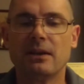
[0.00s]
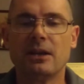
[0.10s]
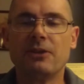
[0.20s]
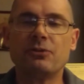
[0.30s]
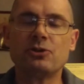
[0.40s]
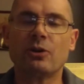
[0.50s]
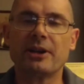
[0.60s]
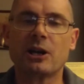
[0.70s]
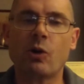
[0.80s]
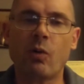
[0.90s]
If you join
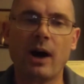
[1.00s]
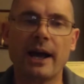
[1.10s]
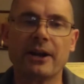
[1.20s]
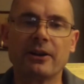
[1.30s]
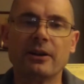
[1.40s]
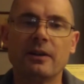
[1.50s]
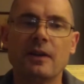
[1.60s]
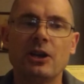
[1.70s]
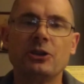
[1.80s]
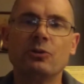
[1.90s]
a choir,
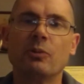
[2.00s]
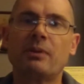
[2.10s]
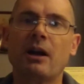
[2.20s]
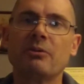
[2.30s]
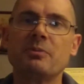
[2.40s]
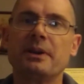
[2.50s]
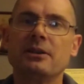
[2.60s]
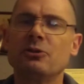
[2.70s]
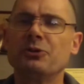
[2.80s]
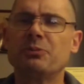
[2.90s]
you will probably be,
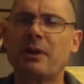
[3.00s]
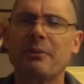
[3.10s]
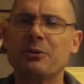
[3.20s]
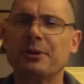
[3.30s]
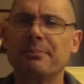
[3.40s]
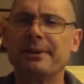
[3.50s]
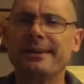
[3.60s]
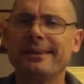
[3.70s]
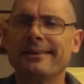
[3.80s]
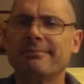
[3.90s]
you probably wouldn't
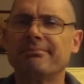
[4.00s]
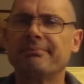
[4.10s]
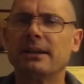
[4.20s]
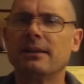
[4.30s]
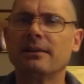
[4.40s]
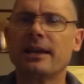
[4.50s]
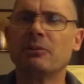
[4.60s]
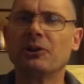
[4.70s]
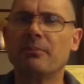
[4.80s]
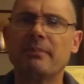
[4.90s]
be
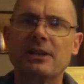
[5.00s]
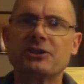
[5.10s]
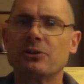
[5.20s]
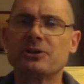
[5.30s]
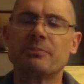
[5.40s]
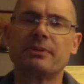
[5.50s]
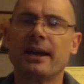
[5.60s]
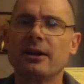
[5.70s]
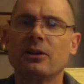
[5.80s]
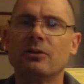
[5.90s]
labeled a
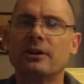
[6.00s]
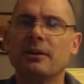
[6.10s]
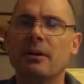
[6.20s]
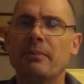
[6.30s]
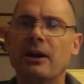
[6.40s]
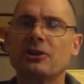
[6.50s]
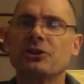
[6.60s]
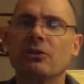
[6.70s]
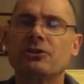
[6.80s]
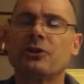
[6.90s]
mezzo-soprano or a
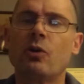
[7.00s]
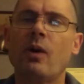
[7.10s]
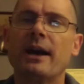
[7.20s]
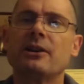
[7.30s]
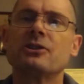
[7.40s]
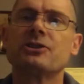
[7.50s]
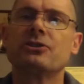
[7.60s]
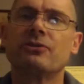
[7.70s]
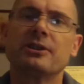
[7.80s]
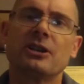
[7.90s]
baritone. Choirs
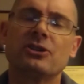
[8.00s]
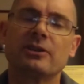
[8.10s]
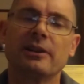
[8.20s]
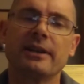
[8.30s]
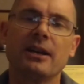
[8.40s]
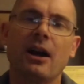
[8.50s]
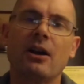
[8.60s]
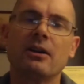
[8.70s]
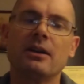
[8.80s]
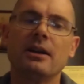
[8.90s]
traditionally
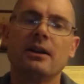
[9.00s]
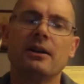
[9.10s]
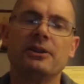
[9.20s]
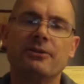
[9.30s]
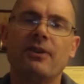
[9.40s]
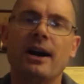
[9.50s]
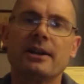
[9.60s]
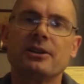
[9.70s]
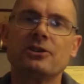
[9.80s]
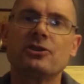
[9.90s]
are
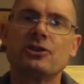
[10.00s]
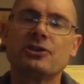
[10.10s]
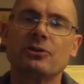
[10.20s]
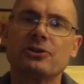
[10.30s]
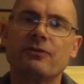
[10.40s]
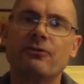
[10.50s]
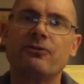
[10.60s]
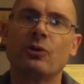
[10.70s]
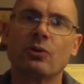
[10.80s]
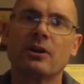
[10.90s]
divided into just those
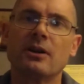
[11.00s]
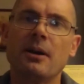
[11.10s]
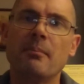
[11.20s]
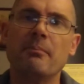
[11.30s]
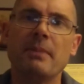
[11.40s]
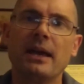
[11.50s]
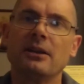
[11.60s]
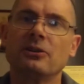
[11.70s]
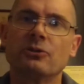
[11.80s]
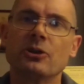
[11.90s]
4
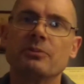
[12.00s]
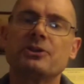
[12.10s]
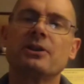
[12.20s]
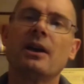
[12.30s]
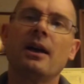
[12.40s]
main groups.